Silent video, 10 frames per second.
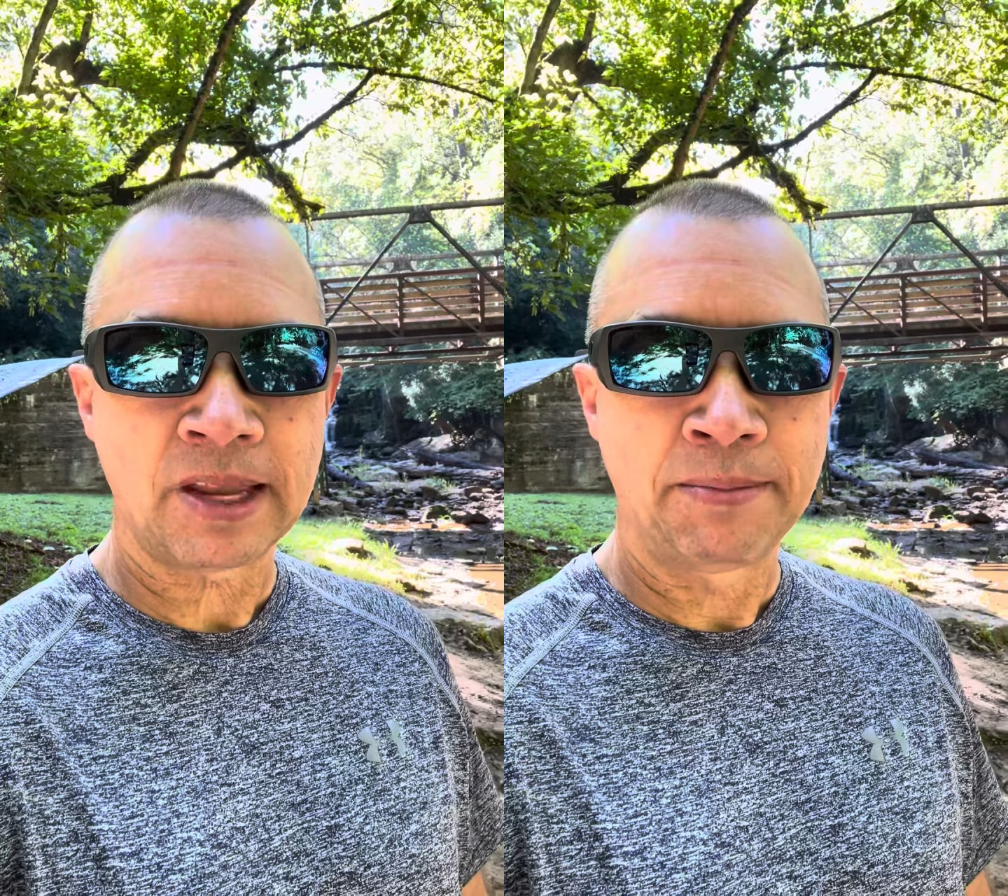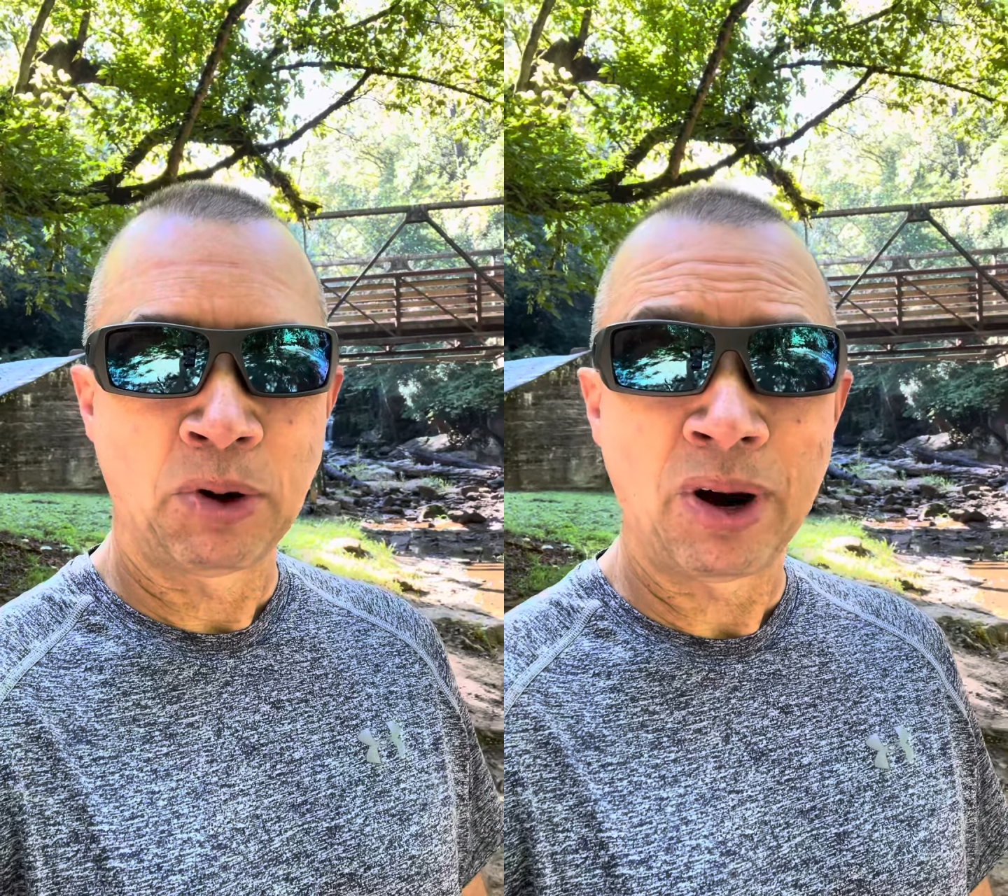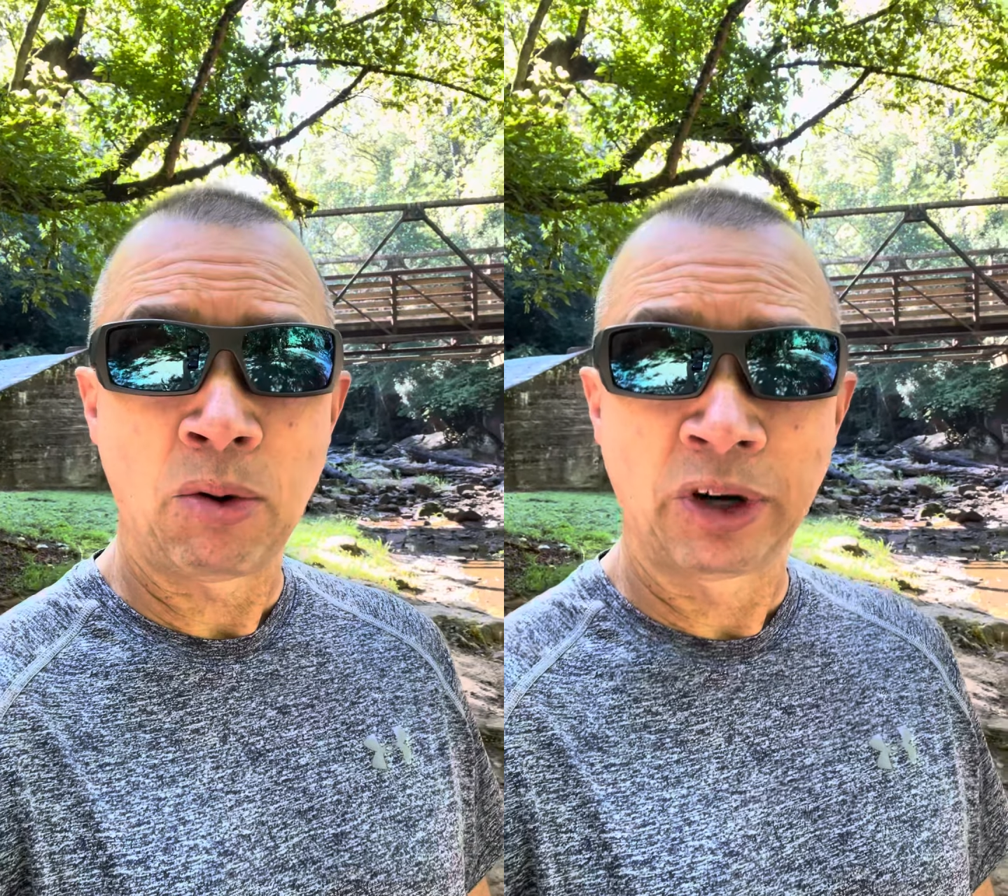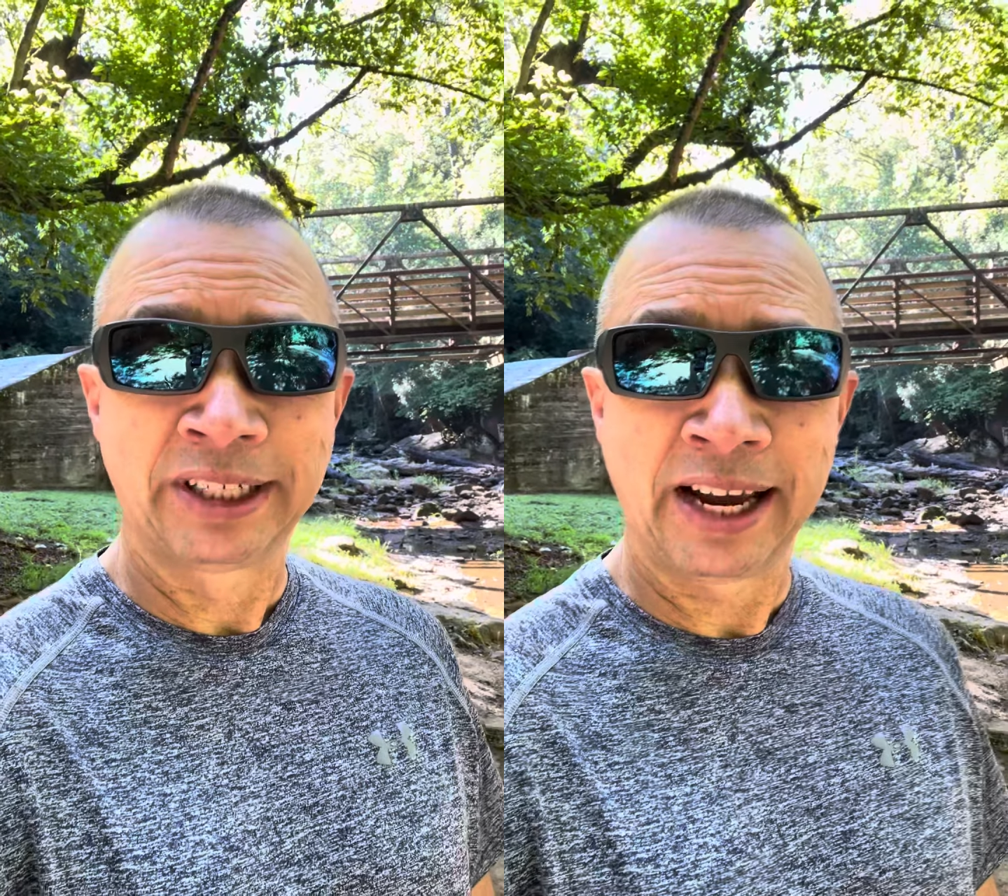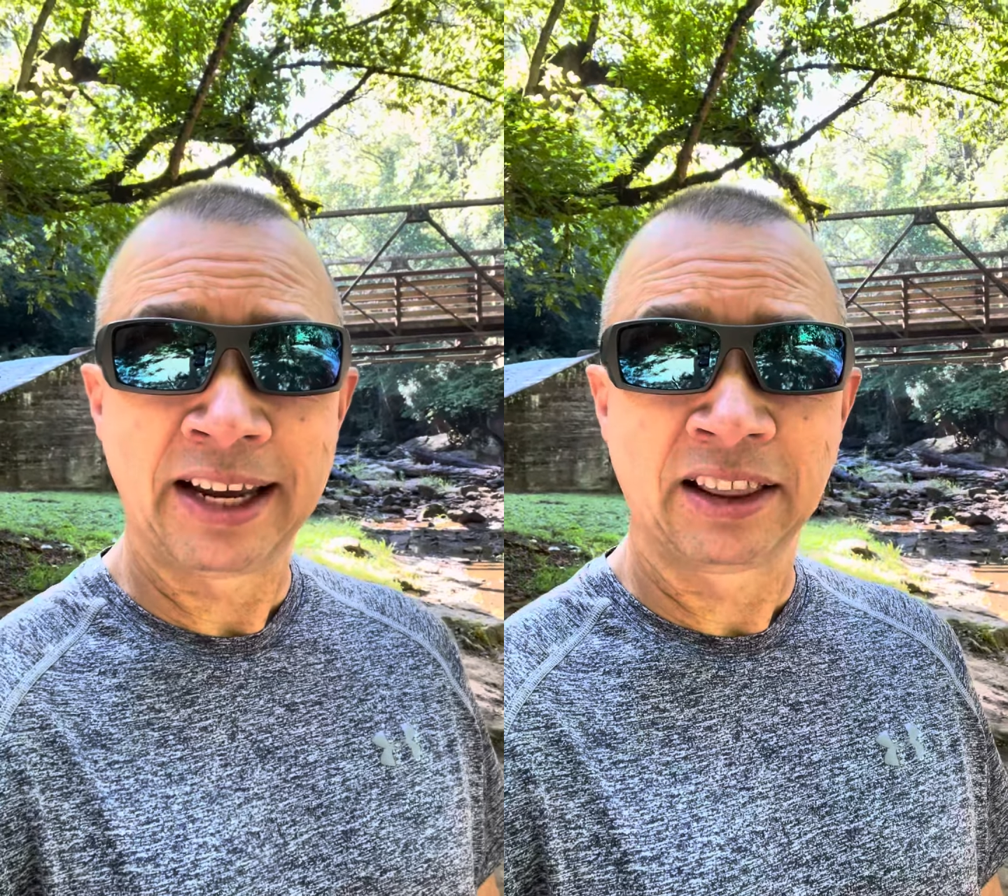But what I want to
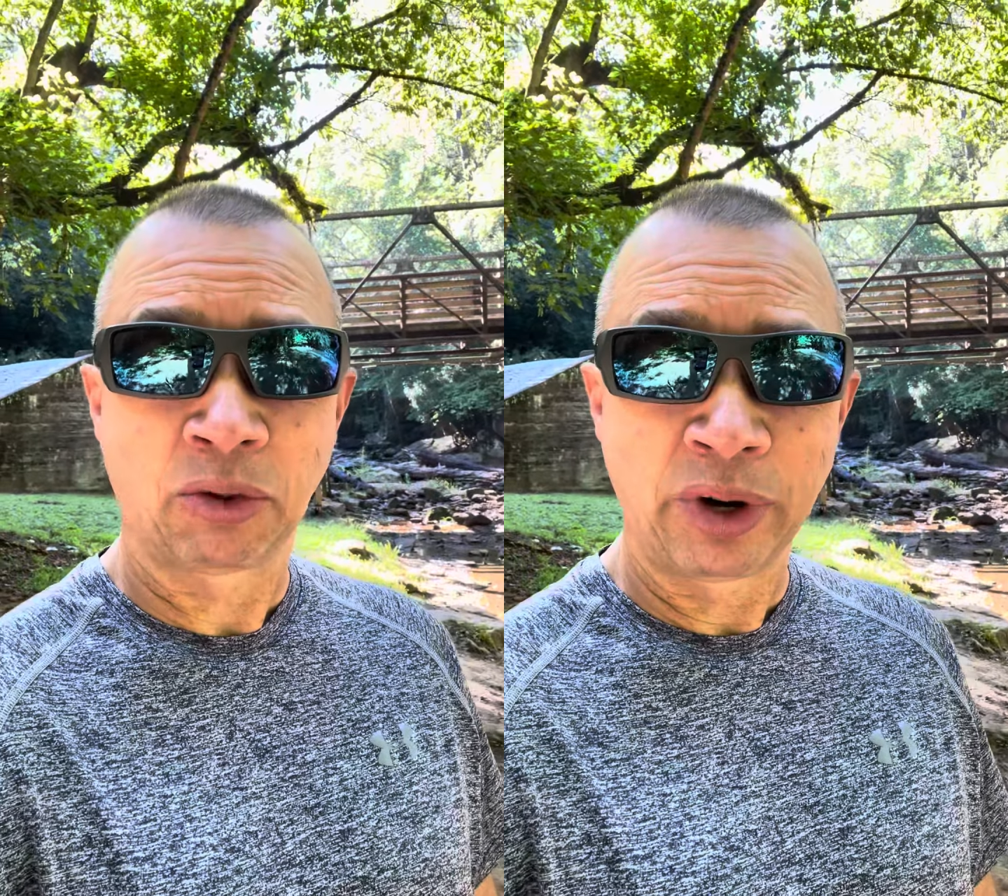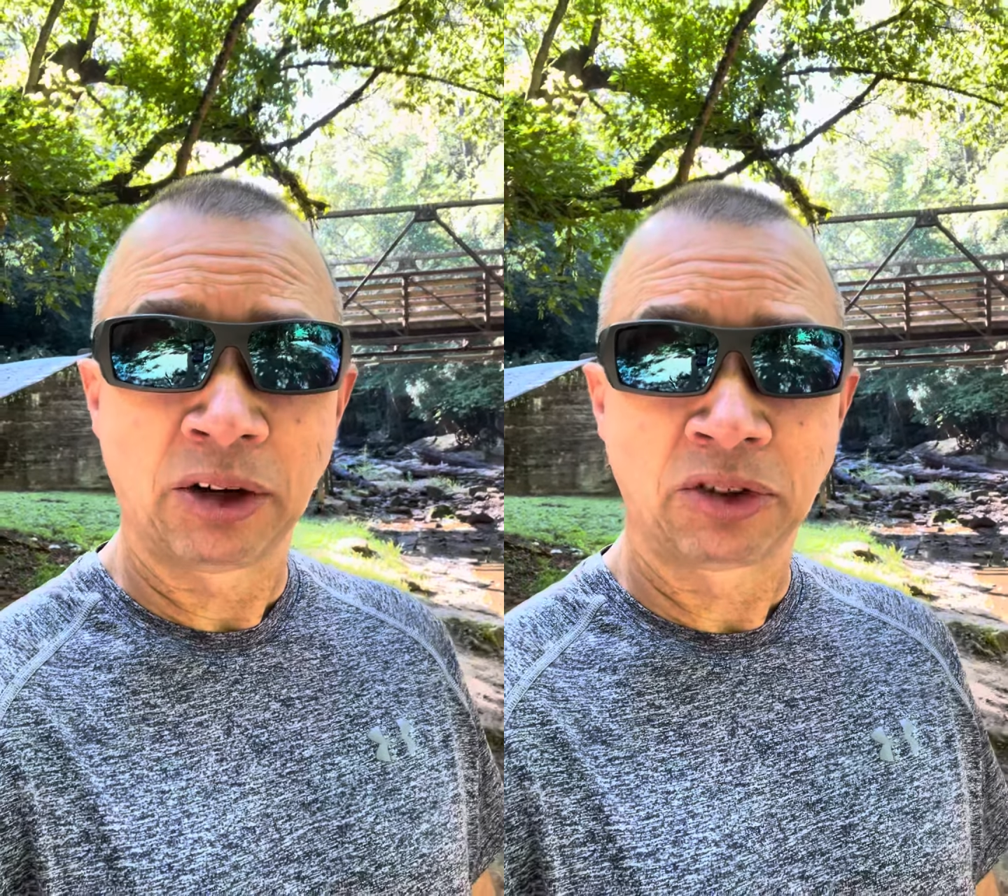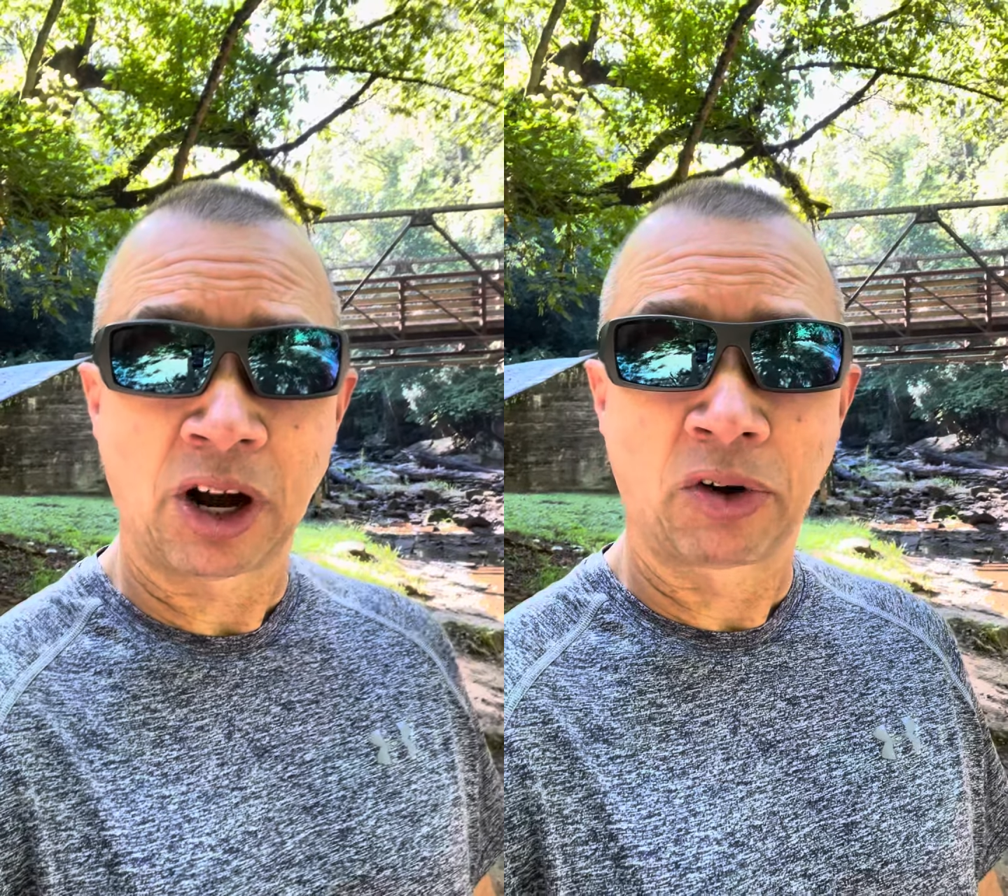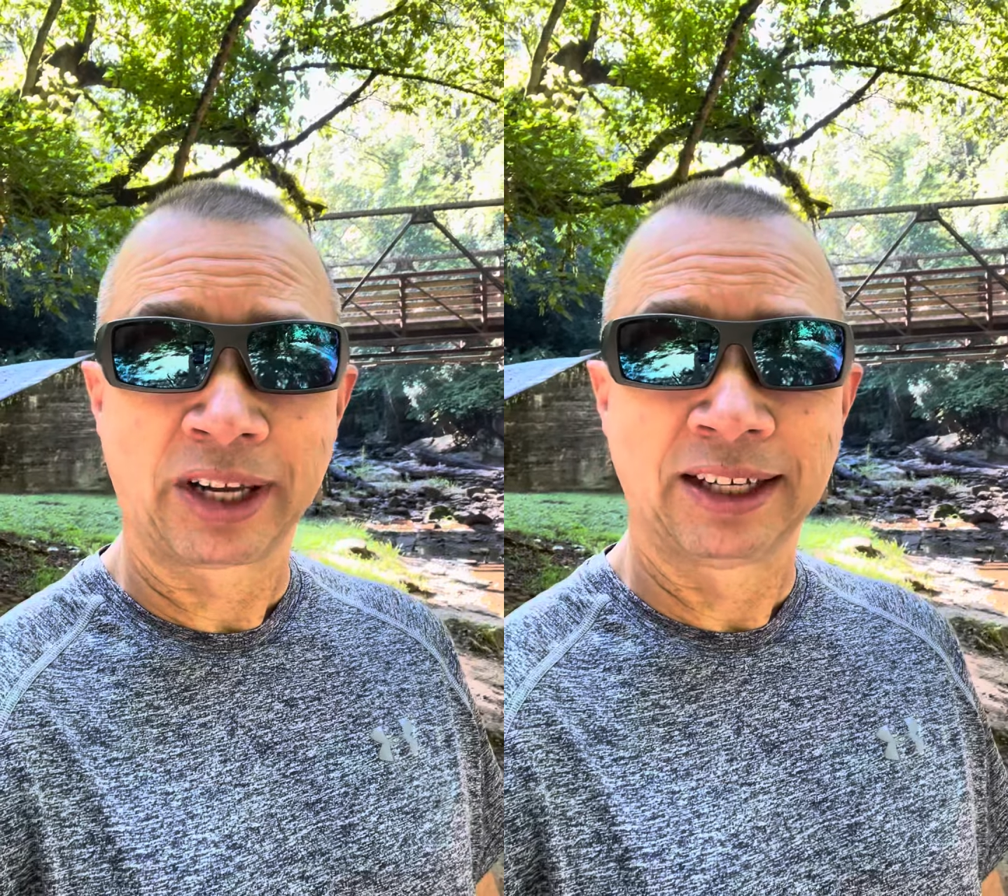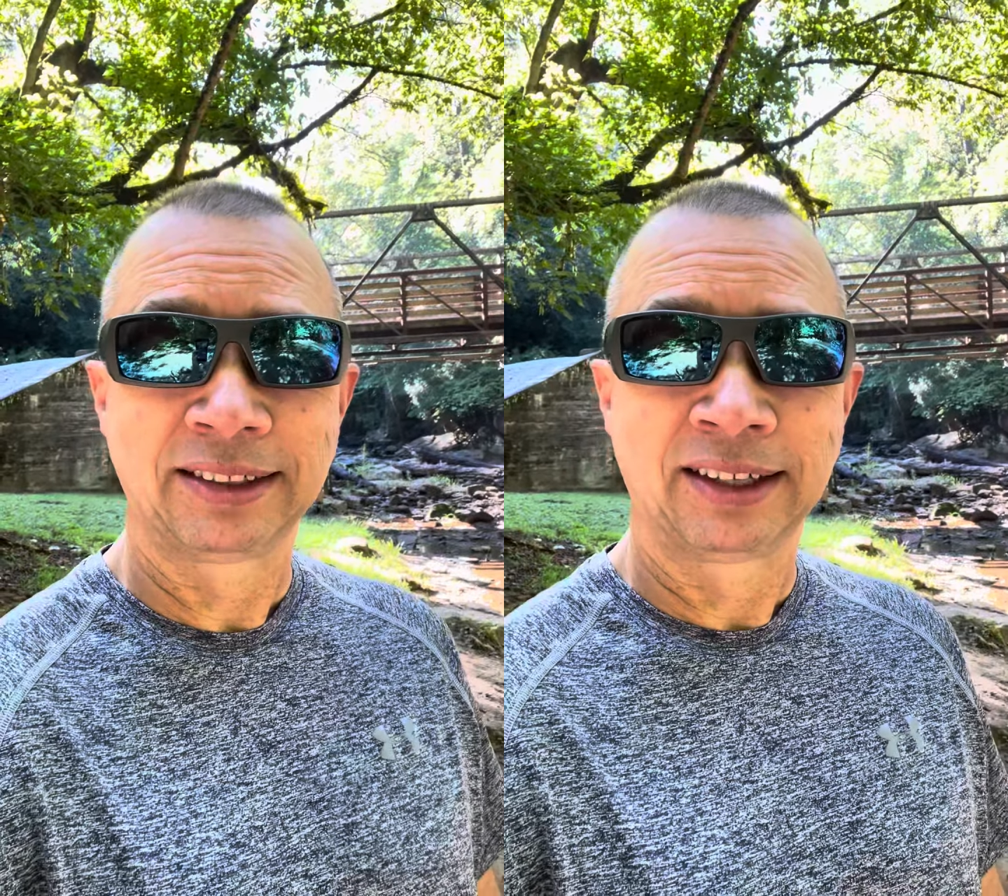tell you, the real talk
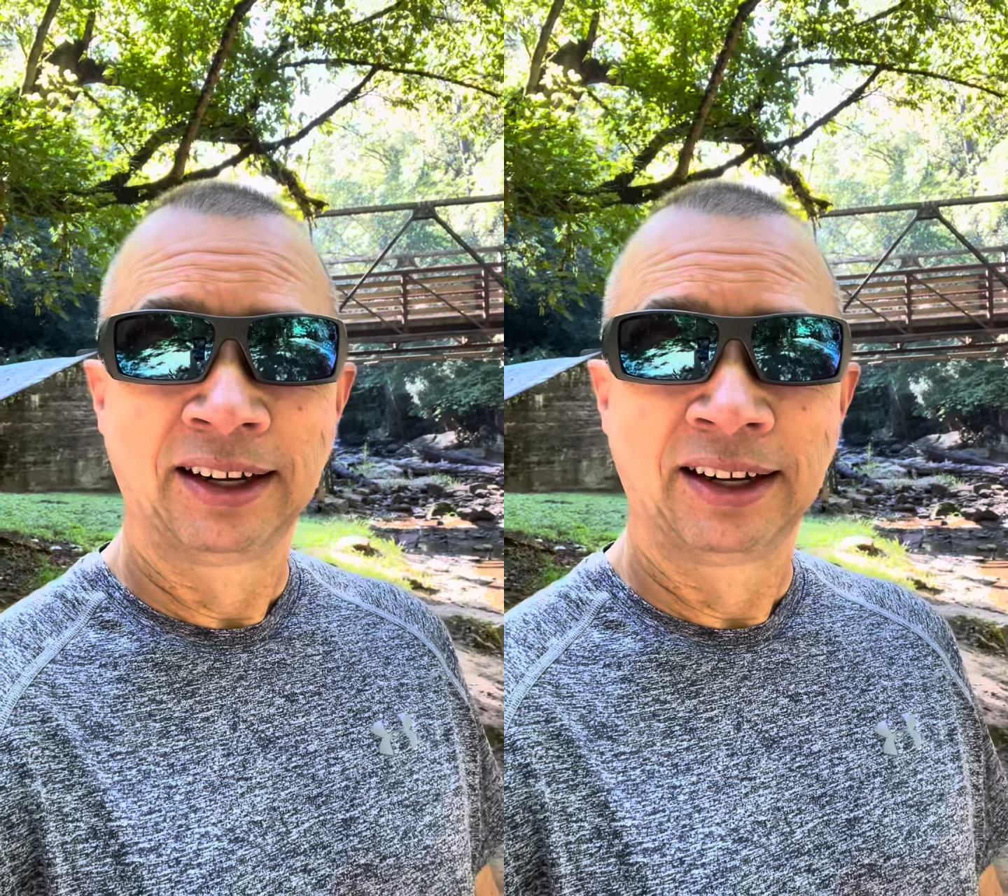is,